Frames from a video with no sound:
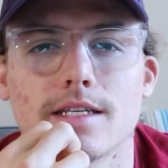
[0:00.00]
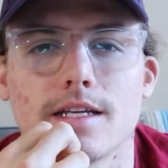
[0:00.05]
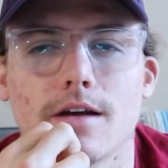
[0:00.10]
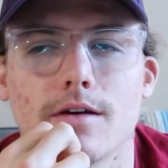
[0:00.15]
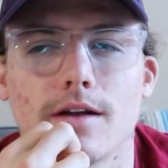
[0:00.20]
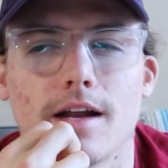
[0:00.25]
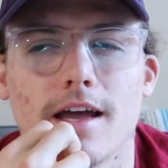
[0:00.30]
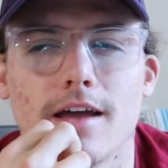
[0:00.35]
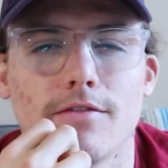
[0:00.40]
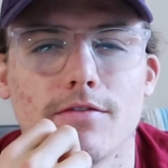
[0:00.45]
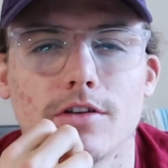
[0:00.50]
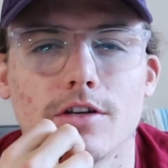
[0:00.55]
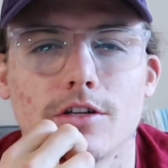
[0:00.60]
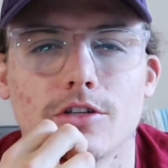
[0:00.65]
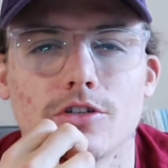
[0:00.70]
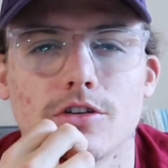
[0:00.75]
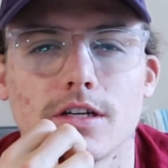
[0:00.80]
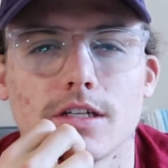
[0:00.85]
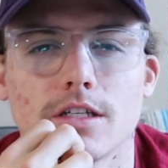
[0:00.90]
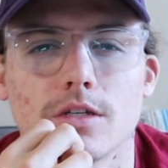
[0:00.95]
now, and I haven't
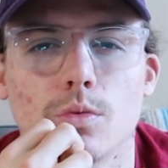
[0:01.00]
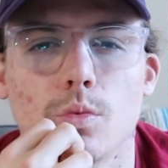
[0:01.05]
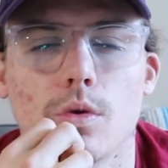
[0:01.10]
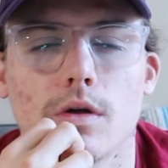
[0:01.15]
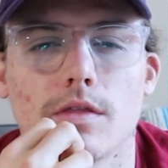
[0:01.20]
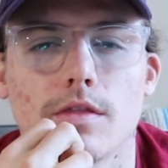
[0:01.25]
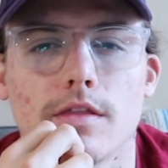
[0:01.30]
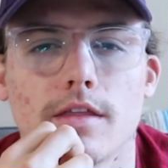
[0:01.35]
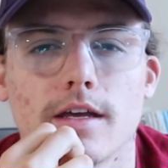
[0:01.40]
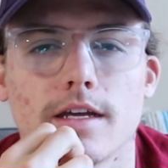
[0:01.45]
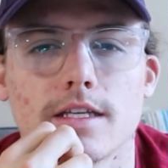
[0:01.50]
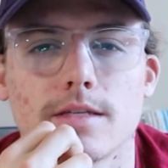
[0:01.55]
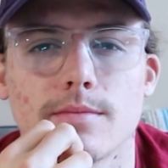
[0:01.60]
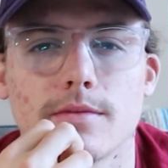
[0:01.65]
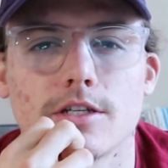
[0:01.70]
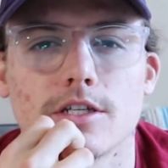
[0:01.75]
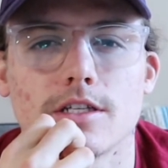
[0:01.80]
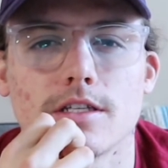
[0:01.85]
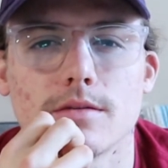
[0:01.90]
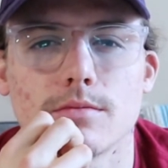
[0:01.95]
attracted one thing. As
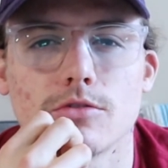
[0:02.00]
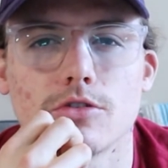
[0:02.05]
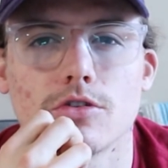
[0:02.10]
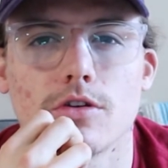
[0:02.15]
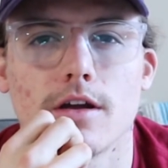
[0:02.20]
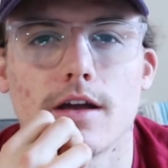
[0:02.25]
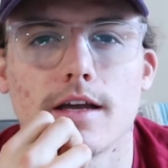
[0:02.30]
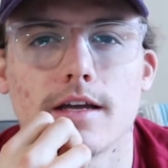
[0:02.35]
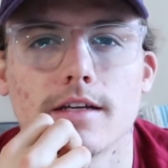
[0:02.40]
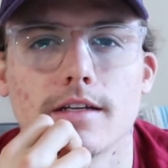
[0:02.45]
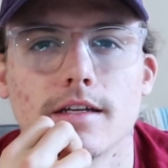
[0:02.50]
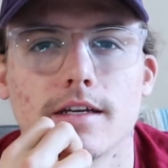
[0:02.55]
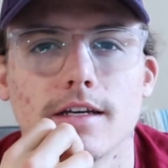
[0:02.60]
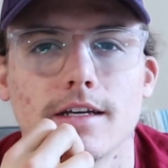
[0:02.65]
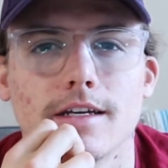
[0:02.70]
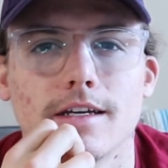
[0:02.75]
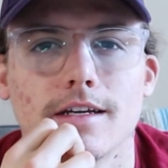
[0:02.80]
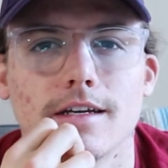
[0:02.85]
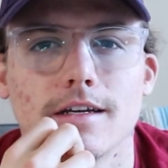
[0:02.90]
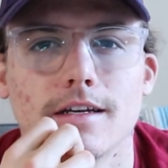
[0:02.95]
much as I'm trying
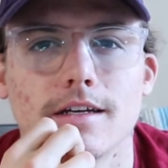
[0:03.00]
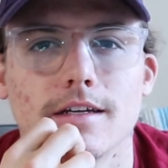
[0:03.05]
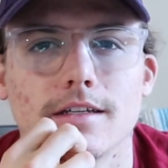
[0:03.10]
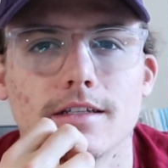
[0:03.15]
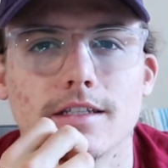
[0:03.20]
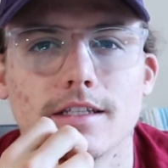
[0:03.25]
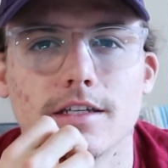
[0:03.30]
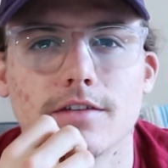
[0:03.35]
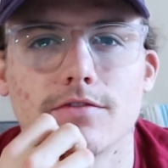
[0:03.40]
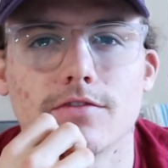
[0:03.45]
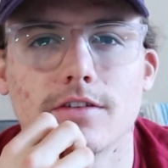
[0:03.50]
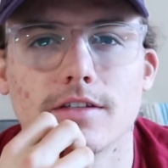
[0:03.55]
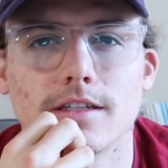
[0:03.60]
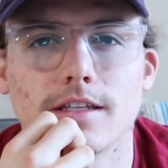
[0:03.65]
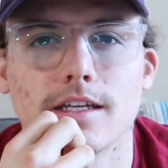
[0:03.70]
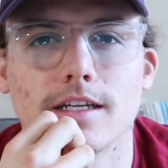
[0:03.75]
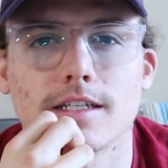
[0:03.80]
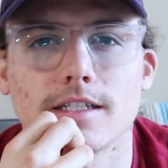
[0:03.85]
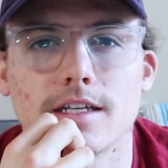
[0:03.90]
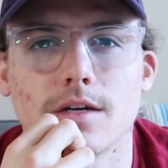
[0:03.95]
different
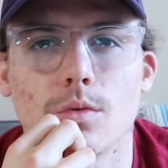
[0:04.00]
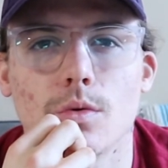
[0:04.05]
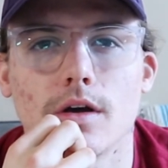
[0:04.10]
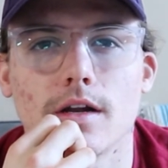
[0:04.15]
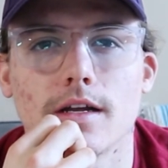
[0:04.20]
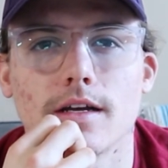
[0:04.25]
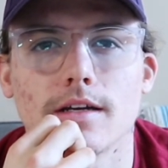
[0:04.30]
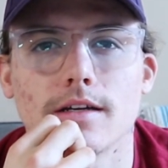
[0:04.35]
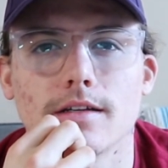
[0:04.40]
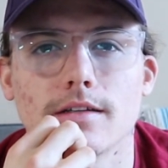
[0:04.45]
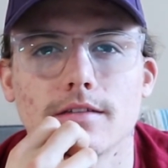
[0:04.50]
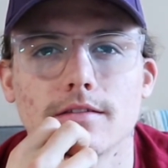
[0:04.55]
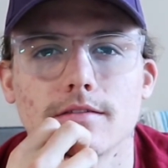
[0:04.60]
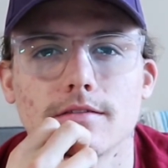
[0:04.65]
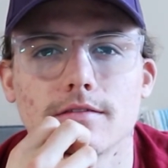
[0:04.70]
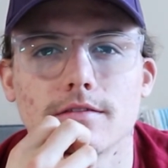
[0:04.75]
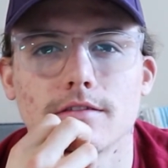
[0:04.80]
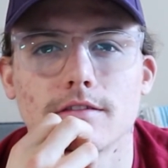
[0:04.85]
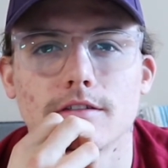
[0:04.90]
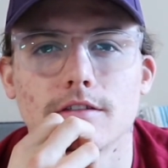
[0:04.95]
things I want to
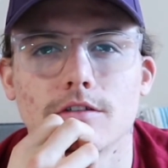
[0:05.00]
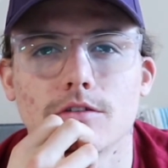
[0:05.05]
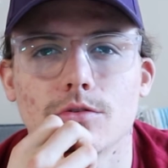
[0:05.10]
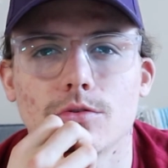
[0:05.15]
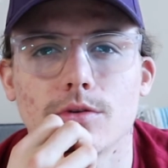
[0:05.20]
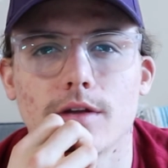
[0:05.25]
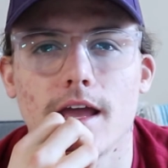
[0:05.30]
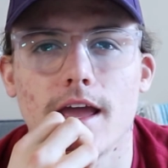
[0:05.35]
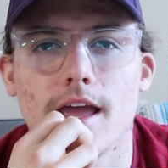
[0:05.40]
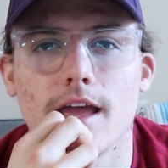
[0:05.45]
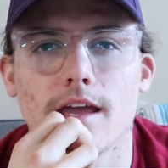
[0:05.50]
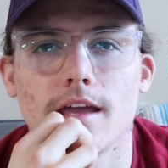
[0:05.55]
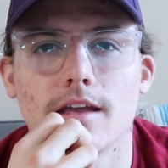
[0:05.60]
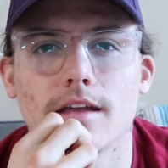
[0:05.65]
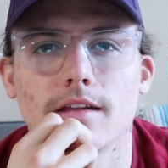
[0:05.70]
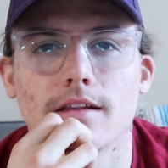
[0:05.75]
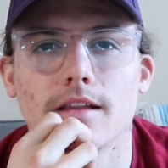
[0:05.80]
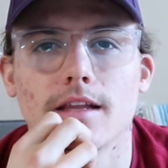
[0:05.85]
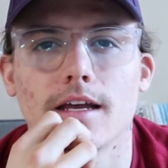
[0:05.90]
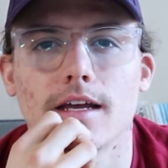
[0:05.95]

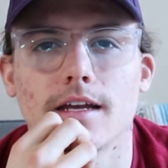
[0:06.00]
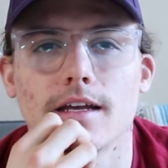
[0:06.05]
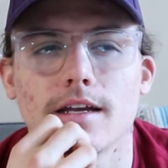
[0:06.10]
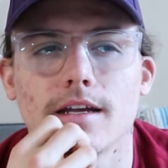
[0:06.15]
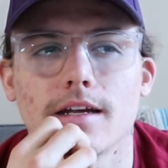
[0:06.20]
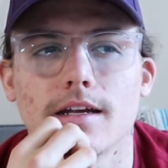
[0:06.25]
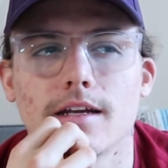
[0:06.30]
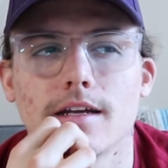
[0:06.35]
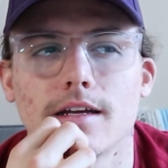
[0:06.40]
create, like,